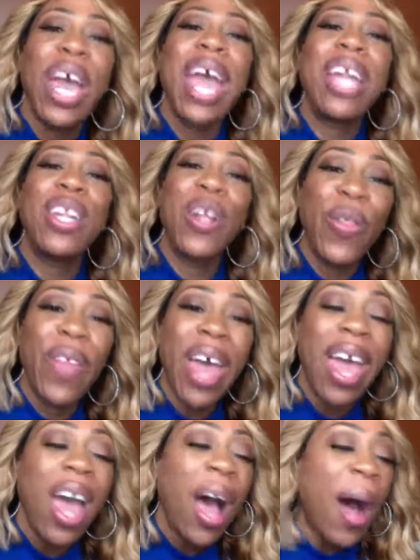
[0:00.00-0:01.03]
And know
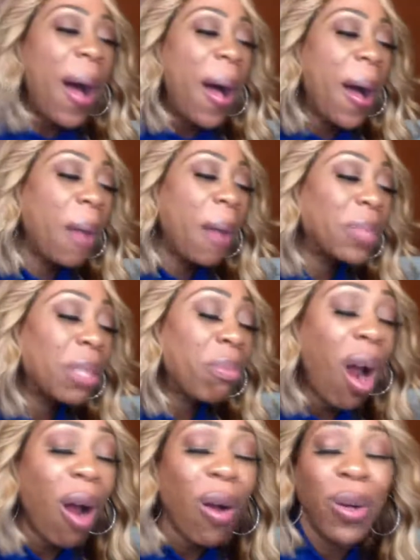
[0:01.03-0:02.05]
that
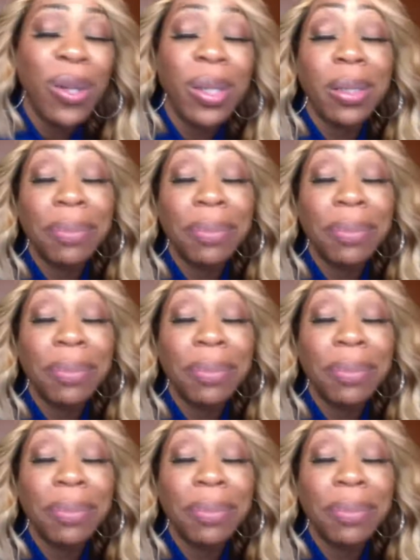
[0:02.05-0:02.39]
tomorrow